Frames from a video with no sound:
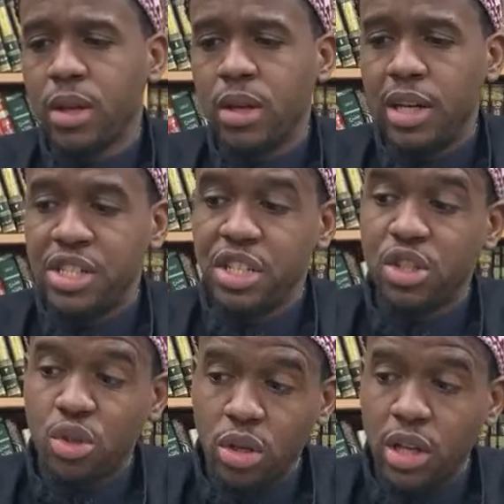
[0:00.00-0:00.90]
Is she
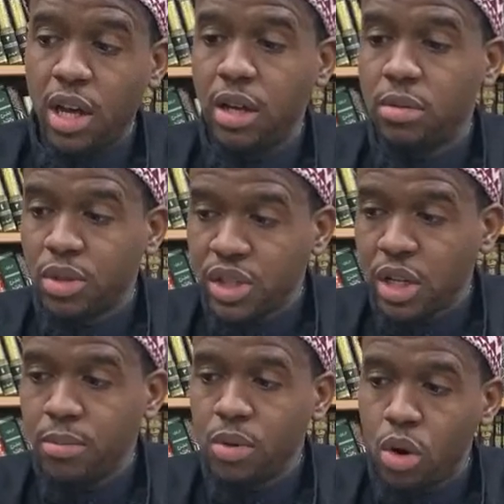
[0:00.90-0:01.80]
Sunnah
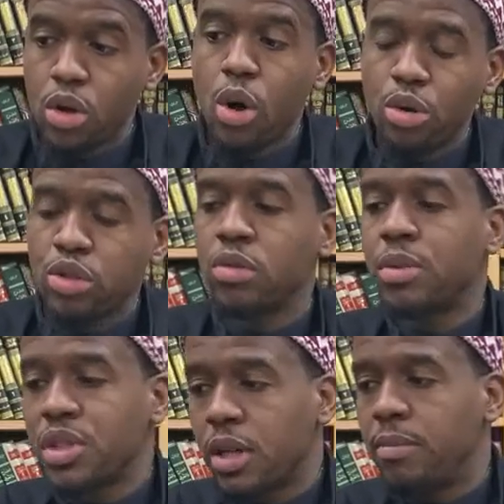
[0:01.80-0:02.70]
Muslim or cultural
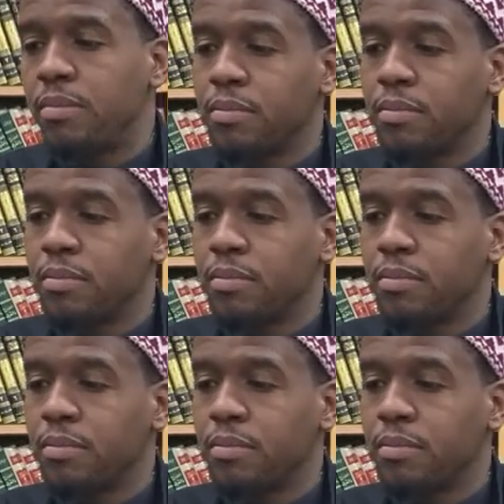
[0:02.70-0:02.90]
Muslim?